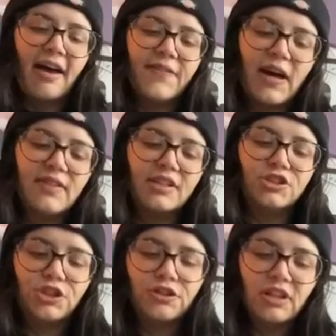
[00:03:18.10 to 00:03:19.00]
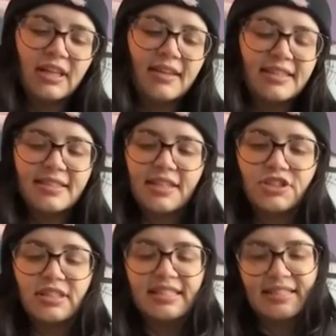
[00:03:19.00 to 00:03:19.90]
I find that journaling, this is
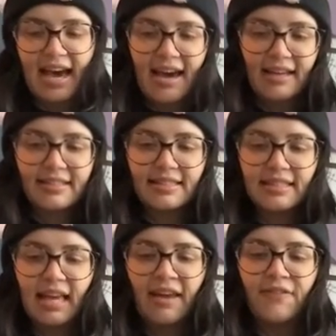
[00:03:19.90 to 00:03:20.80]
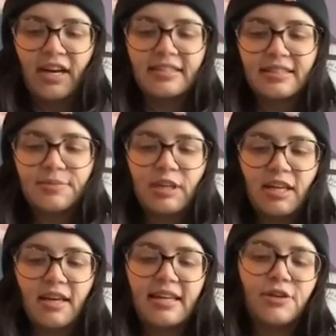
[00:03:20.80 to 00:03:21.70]
actually Zach's advice to
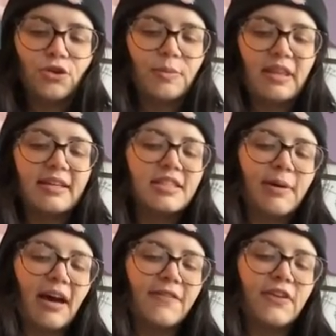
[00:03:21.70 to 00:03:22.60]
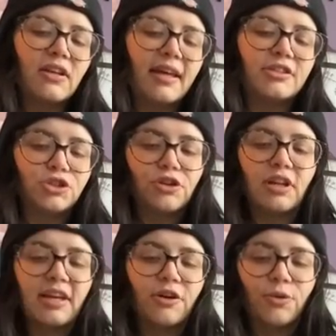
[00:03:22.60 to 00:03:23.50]
me, he told me this, but I feel like
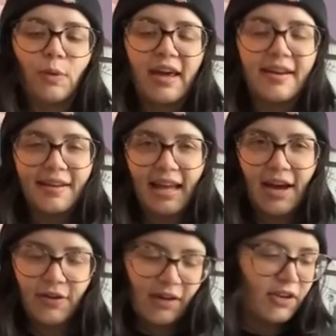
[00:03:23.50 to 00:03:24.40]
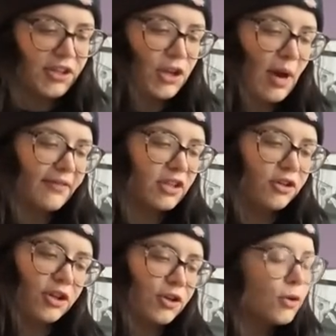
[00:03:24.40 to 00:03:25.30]
journaling or writing down everything you have to
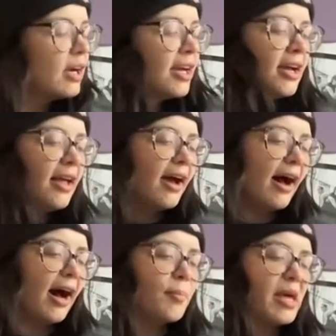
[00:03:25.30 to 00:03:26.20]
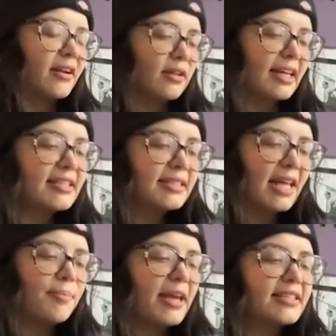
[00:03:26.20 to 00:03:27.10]
do um, in a list,
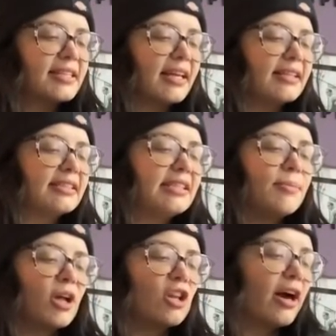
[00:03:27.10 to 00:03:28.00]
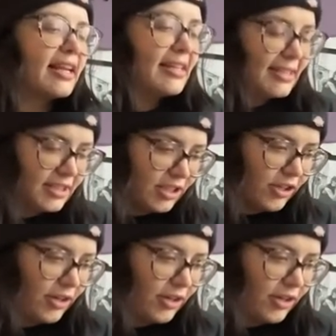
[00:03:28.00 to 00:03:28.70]
it makes it seem a lot easier.